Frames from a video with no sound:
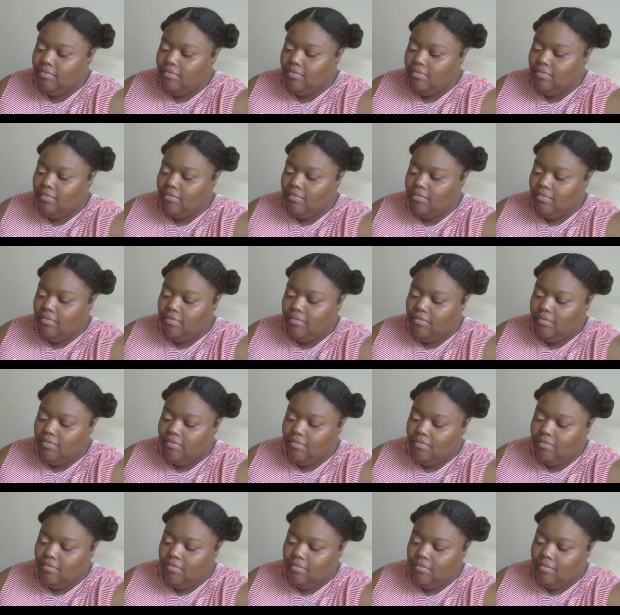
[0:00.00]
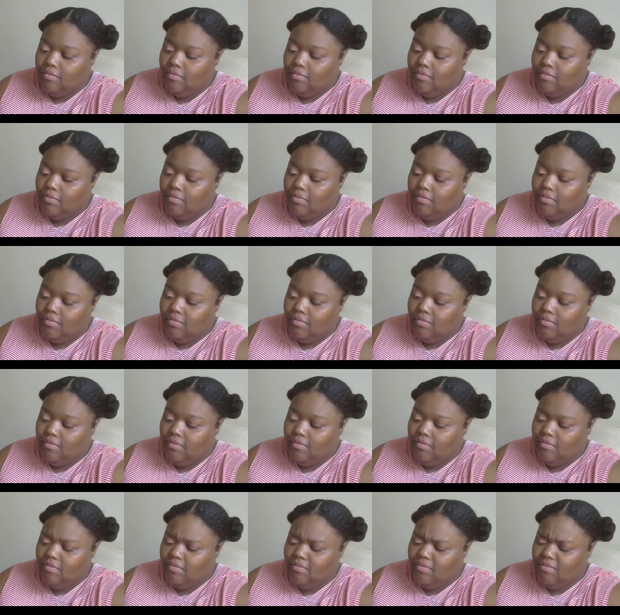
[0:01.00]

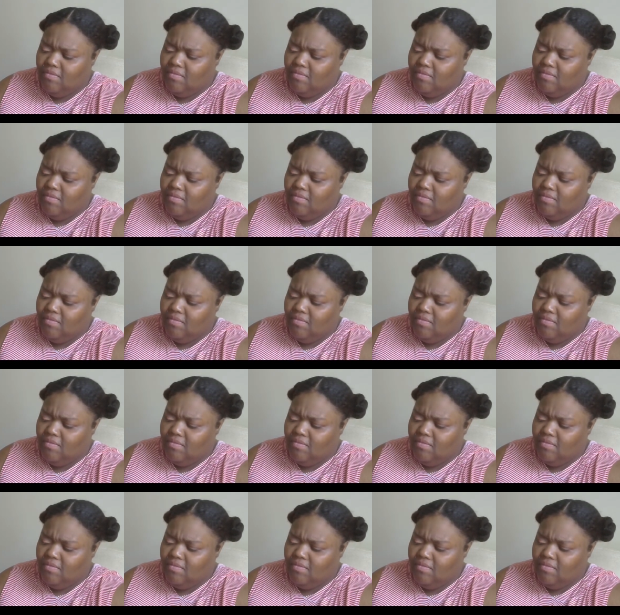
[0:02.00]
Nobody speaks.